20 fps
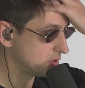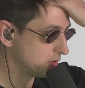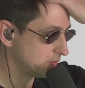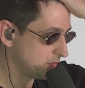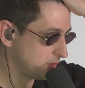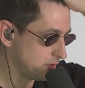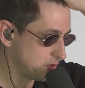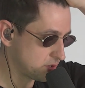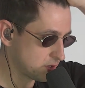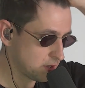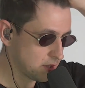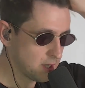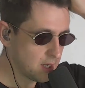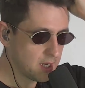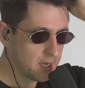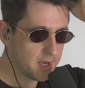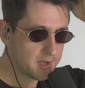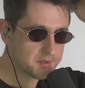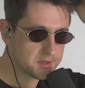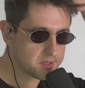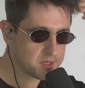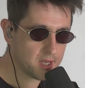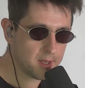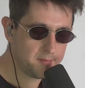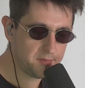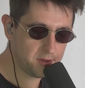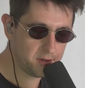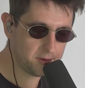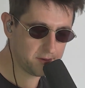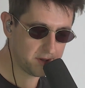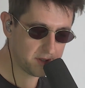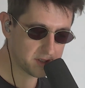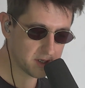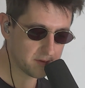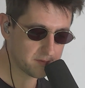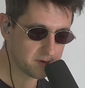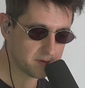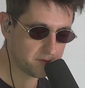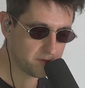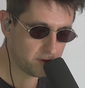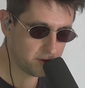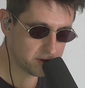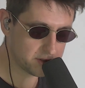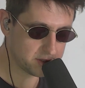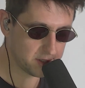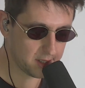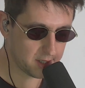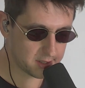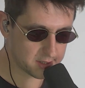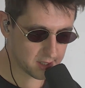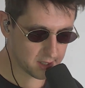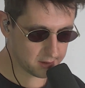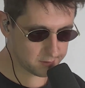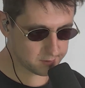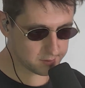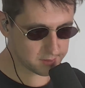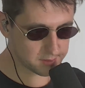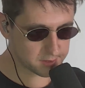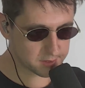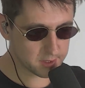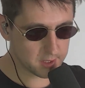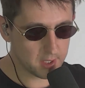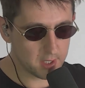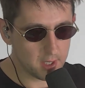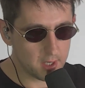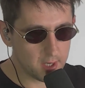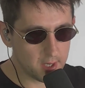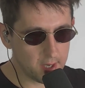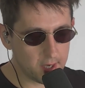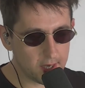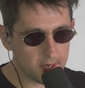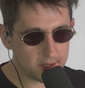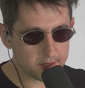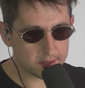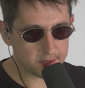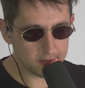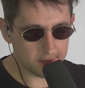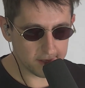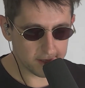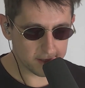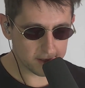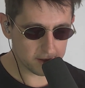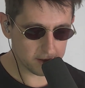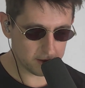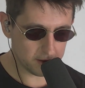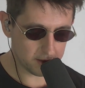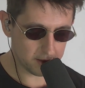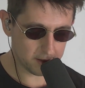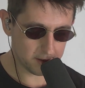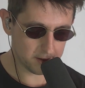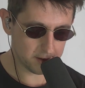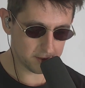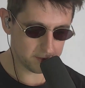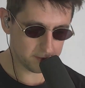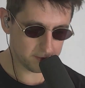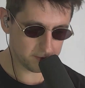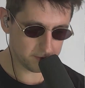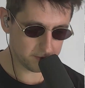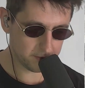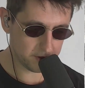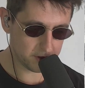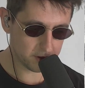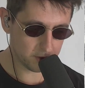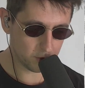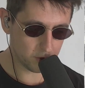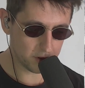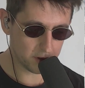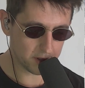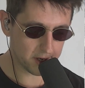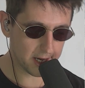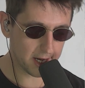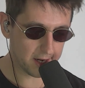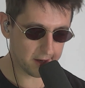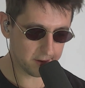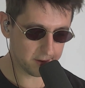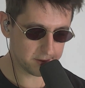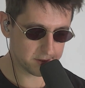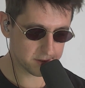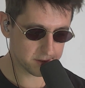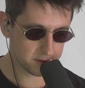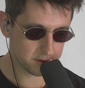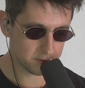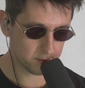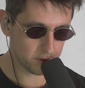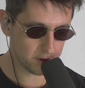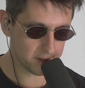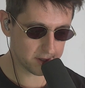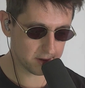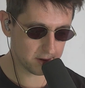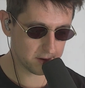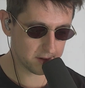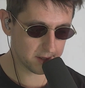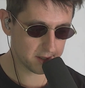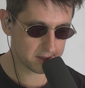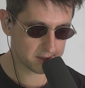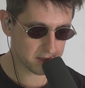the future. As I say, I'm doing these every 48 hours as a little, um, you know, workout, working things